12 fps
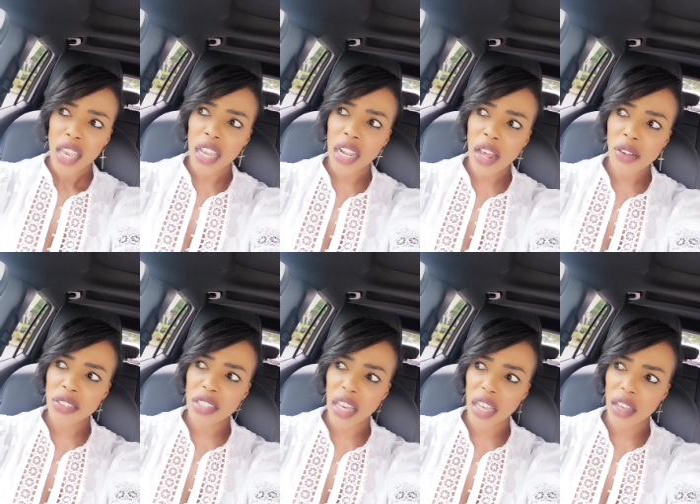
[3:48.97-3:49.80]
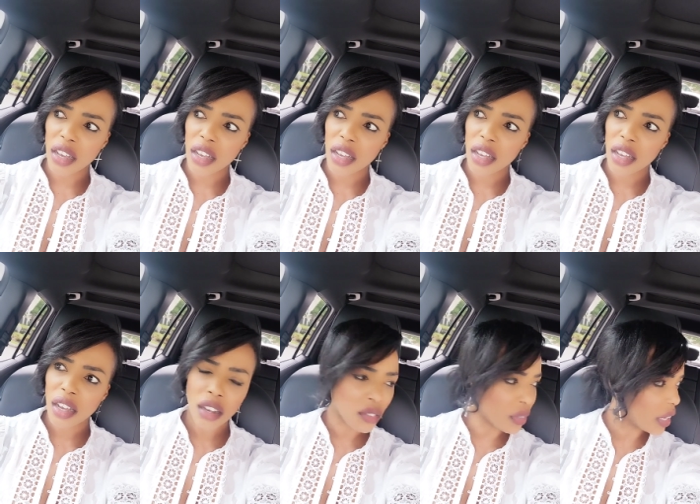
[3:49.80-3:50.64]
And I was like,
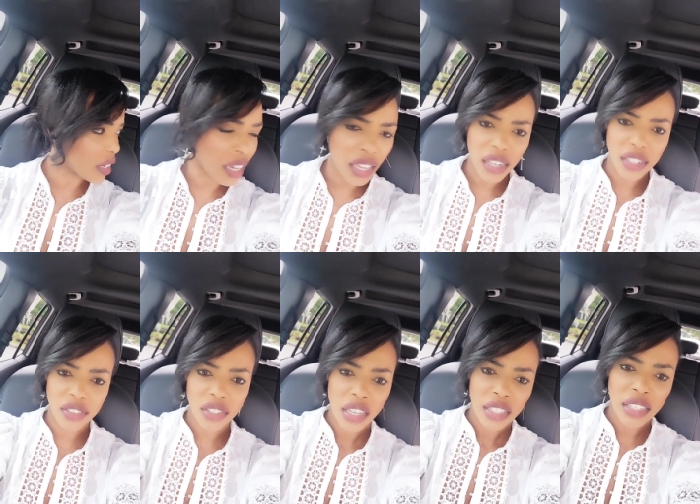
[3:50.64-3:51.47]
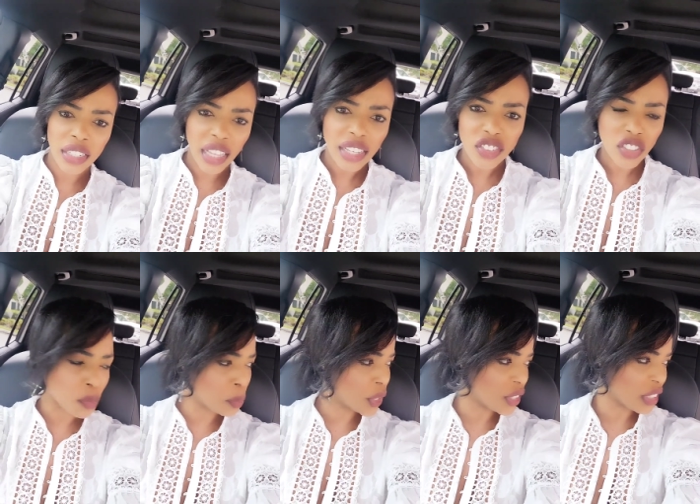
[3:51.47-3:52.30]
oh my gosh, did they
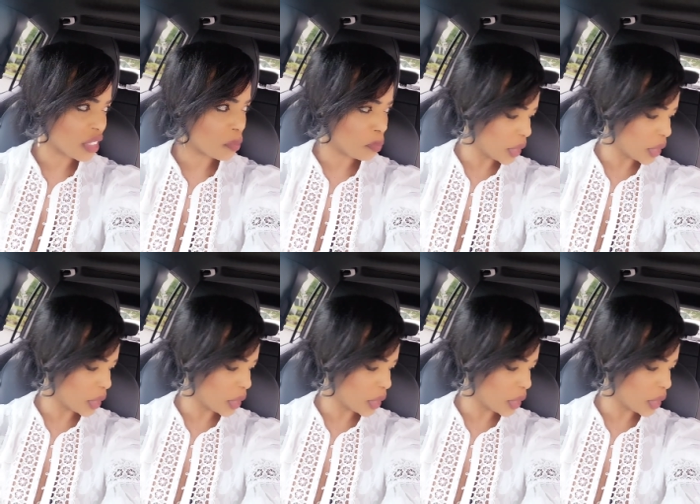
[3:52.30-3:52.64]
just put these